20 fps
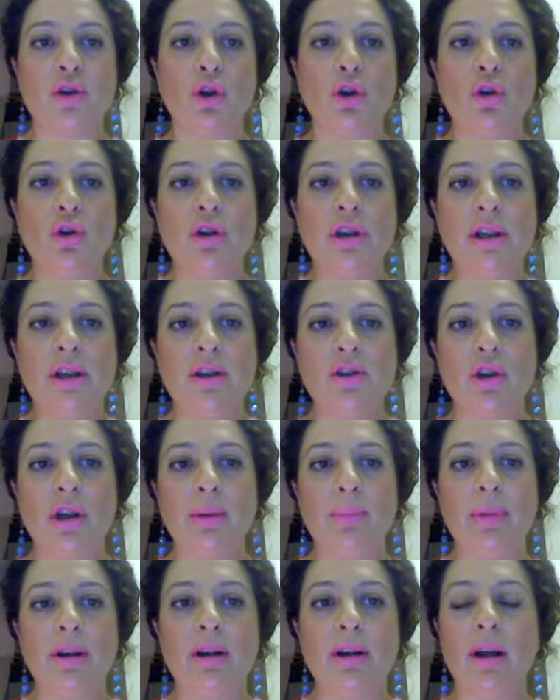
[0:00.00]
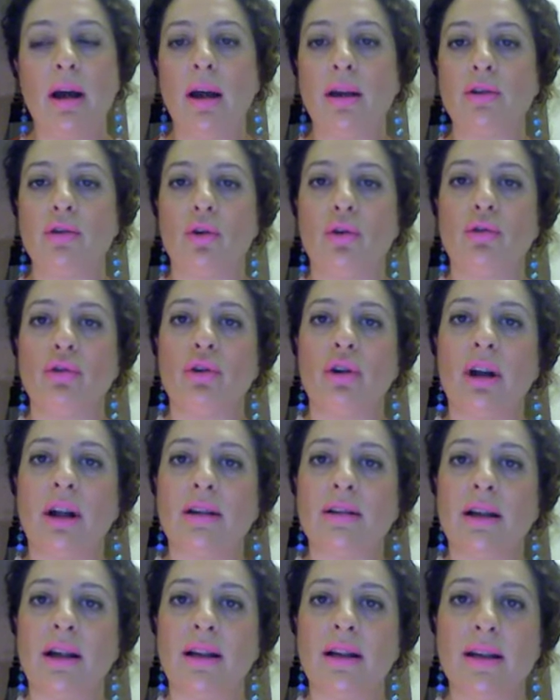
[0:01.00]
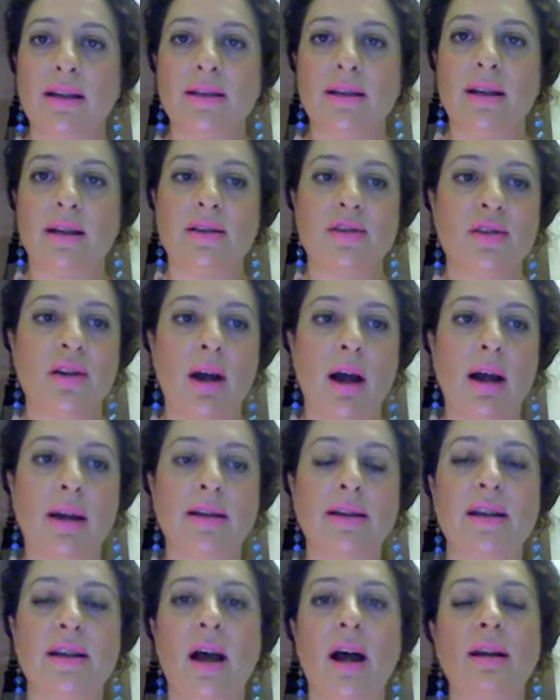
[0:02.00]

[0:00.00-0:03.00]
You need to keep an eye on your analytics, guys.